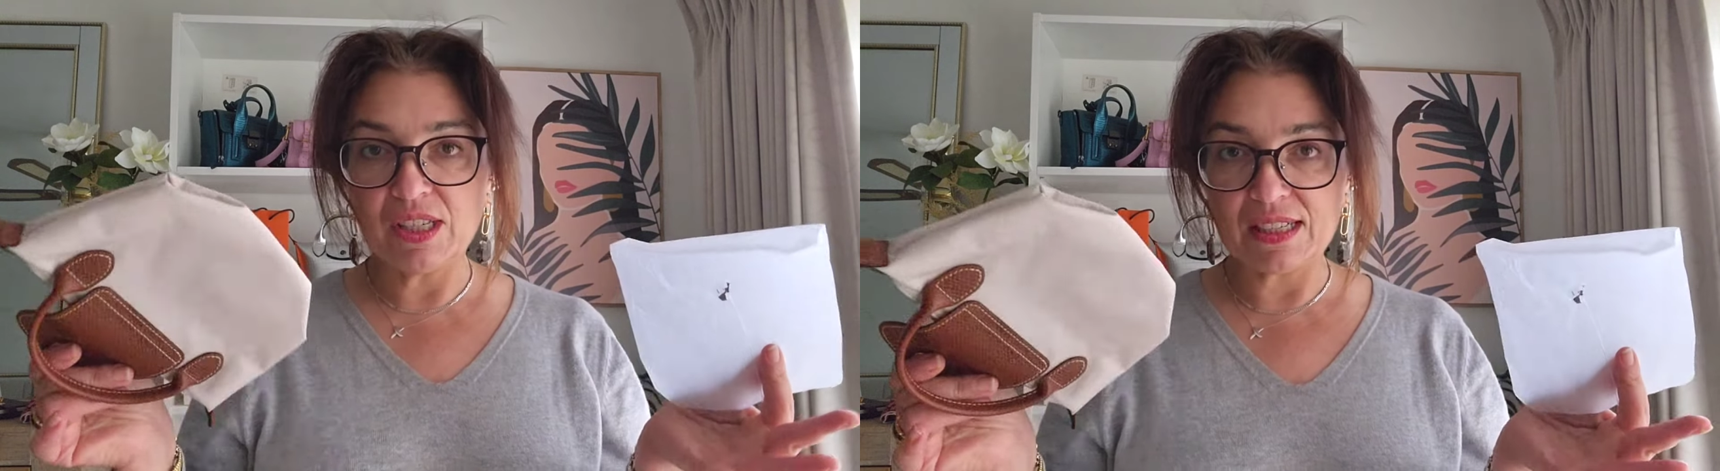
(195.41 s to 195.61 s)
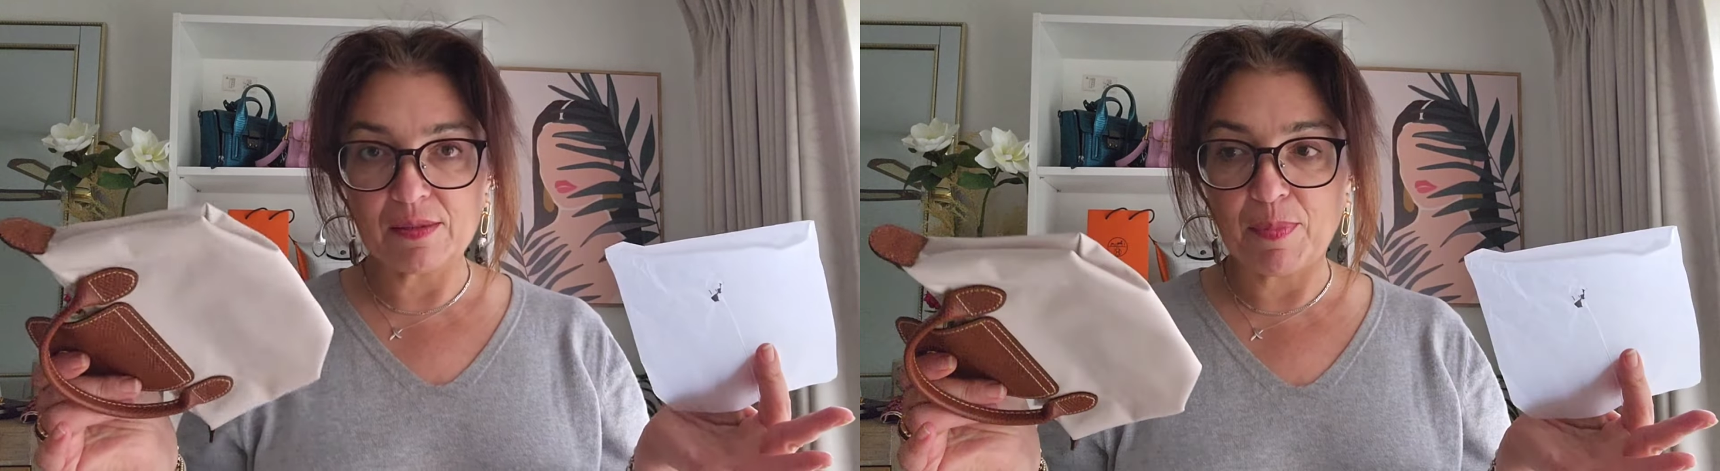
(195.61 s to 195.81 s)

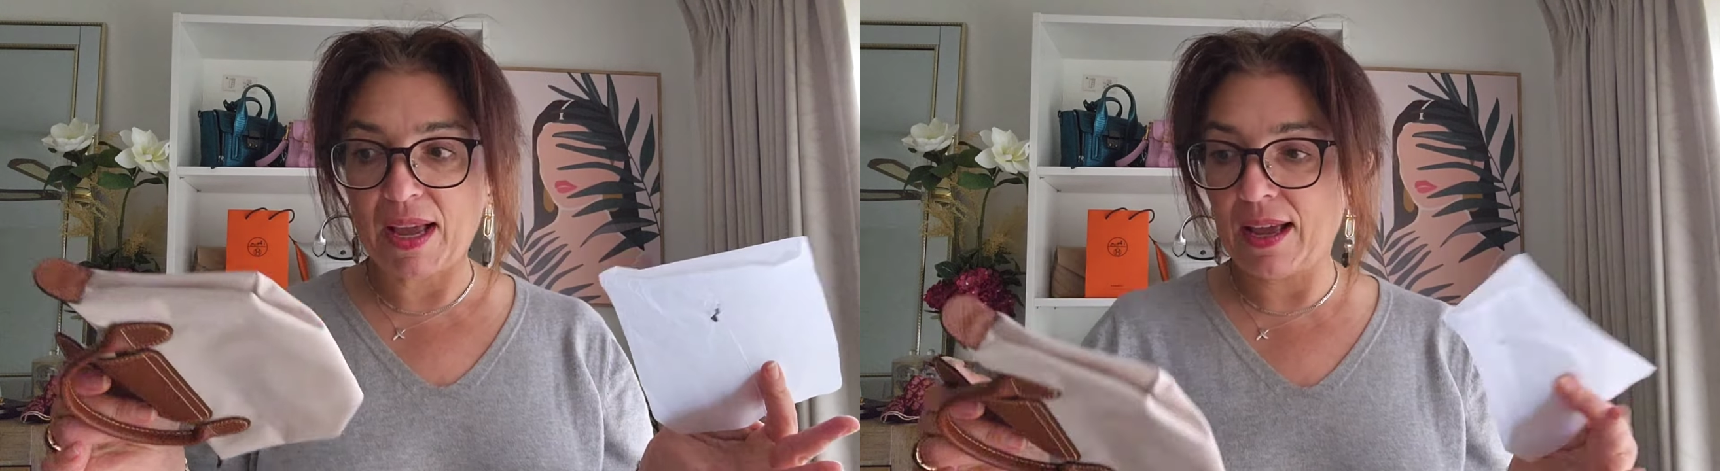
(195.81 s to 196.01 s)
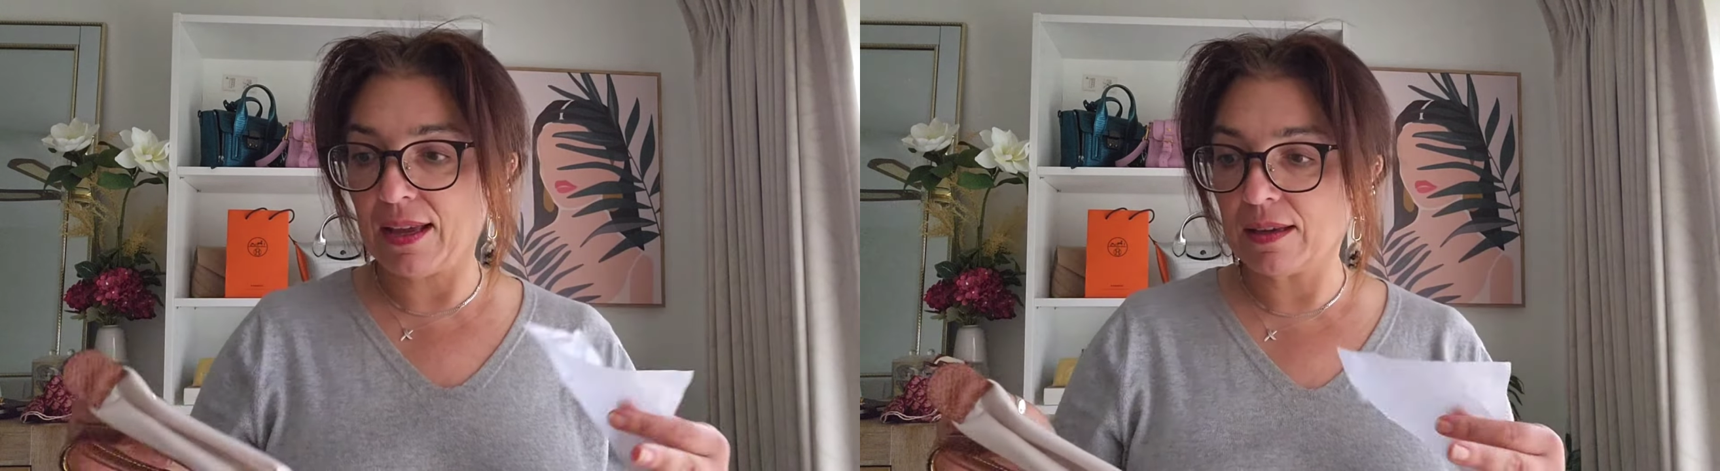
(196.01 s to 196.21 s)
dust
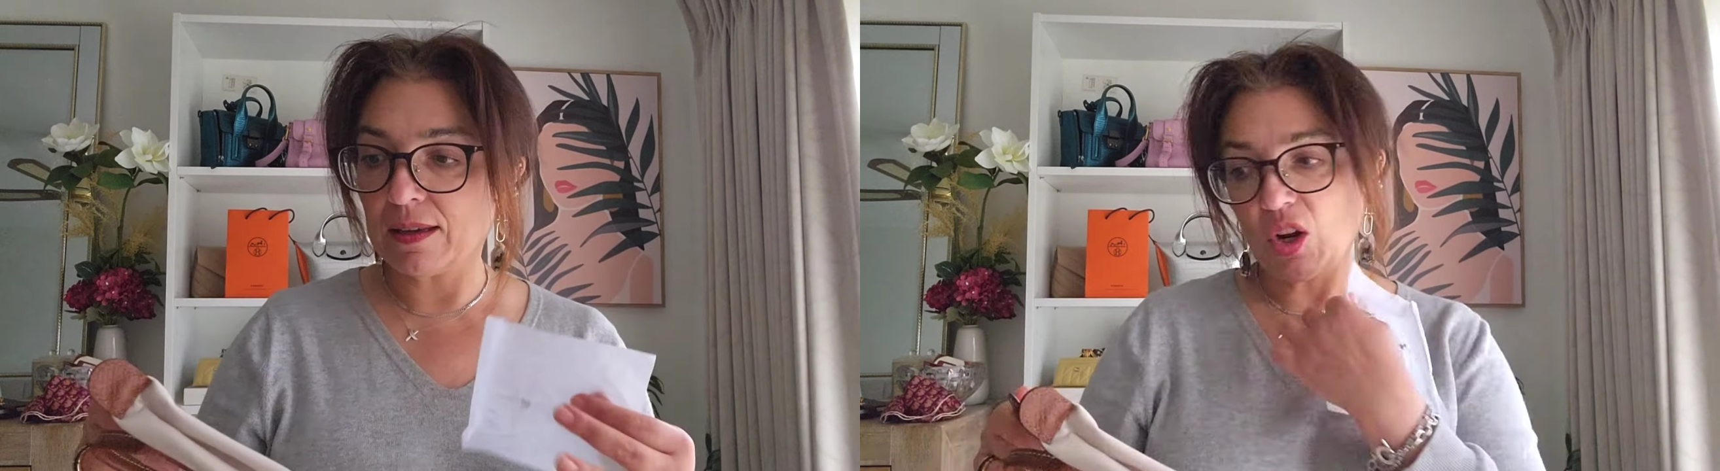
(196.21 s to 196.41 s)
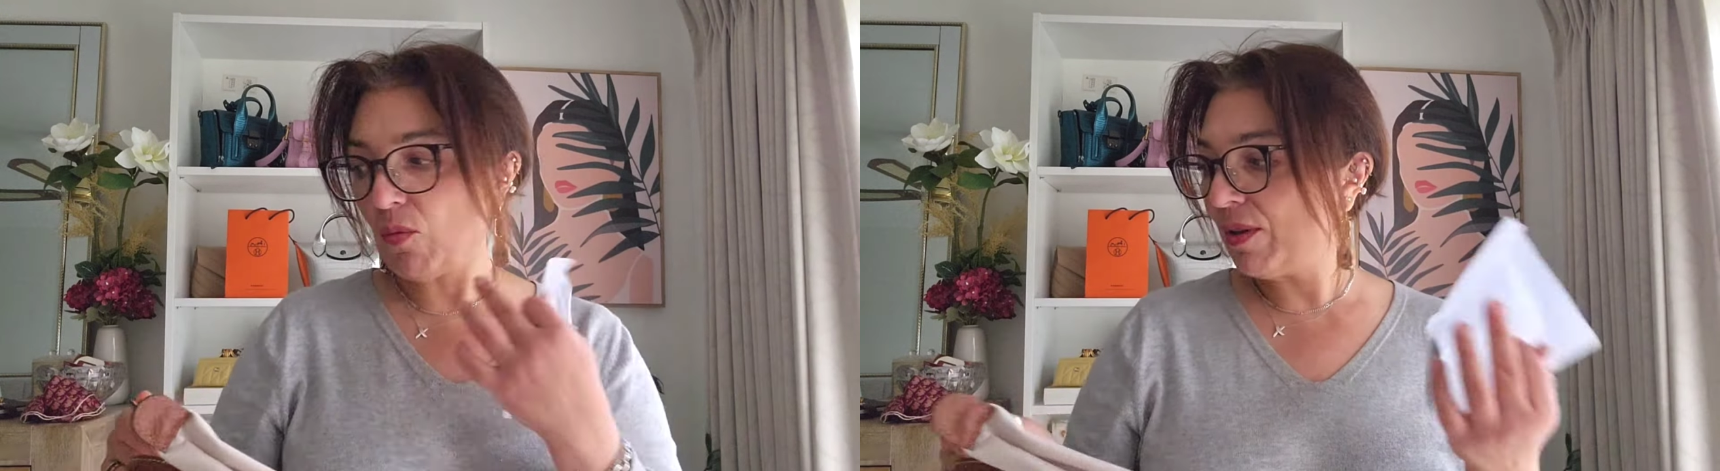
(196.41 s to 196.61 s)

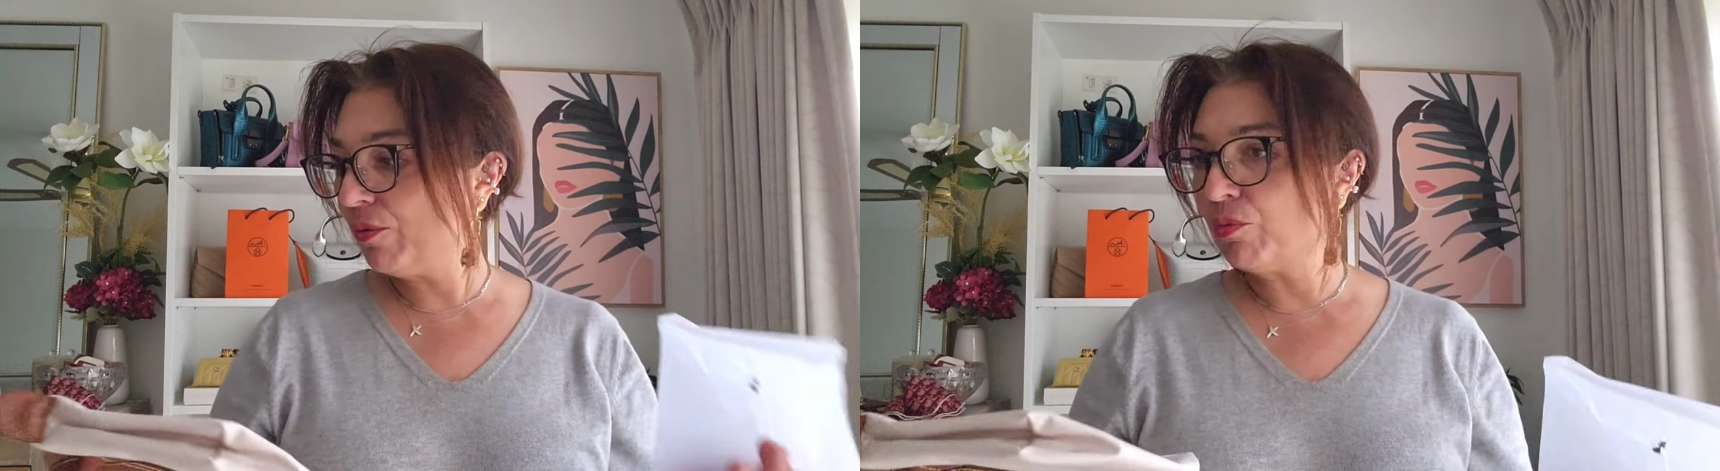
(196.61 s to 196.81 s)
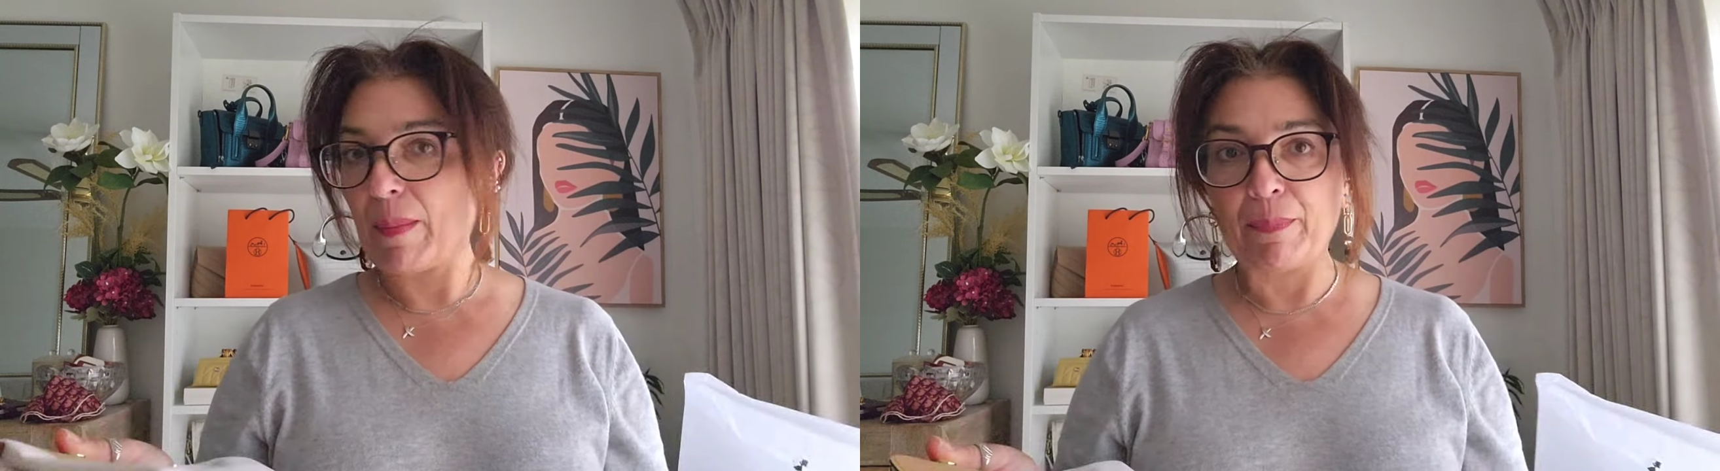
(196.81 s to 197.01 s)
bag, no
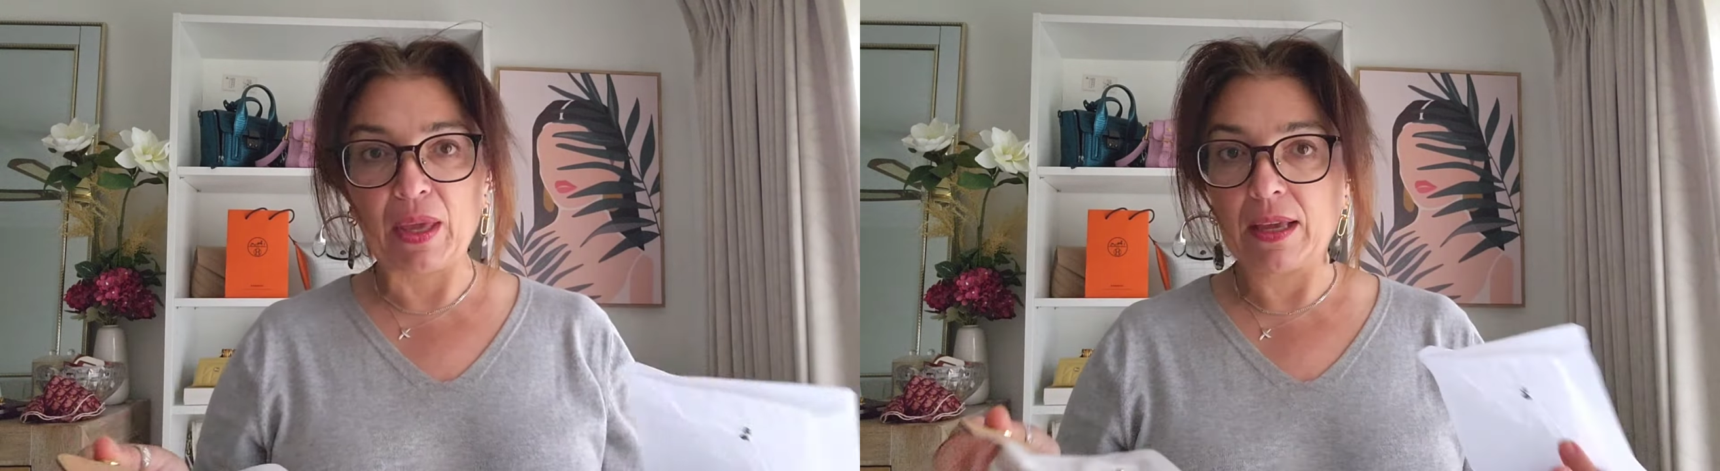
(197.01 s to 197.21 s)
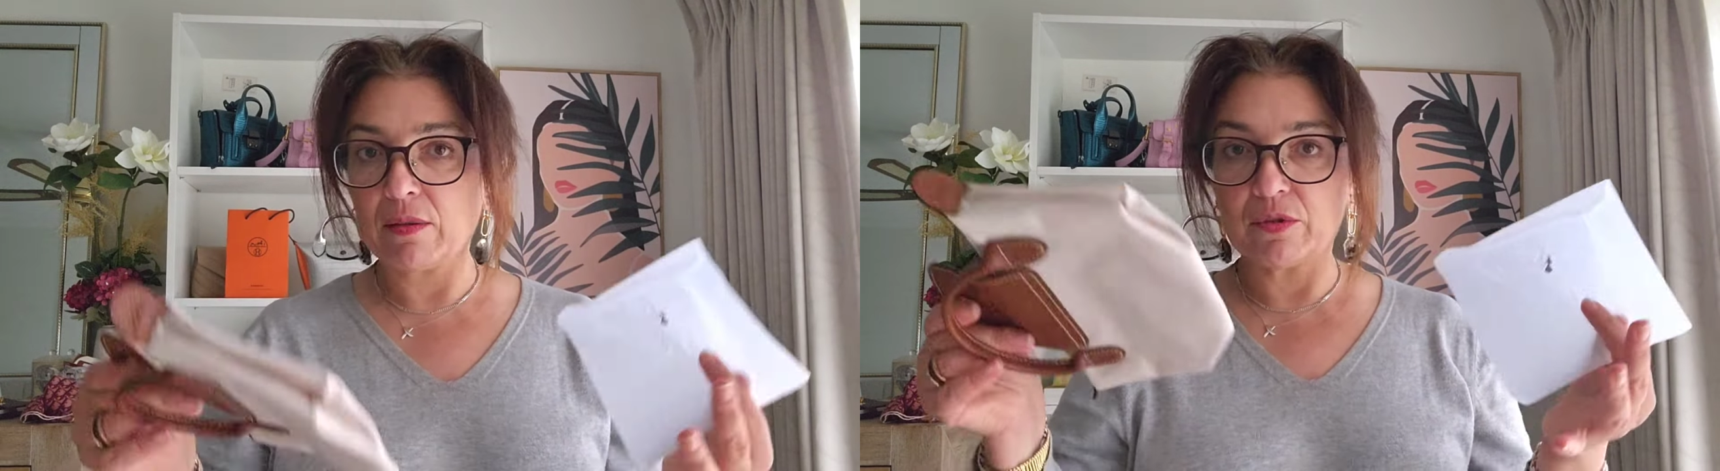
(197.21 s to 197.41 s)
other wrapping.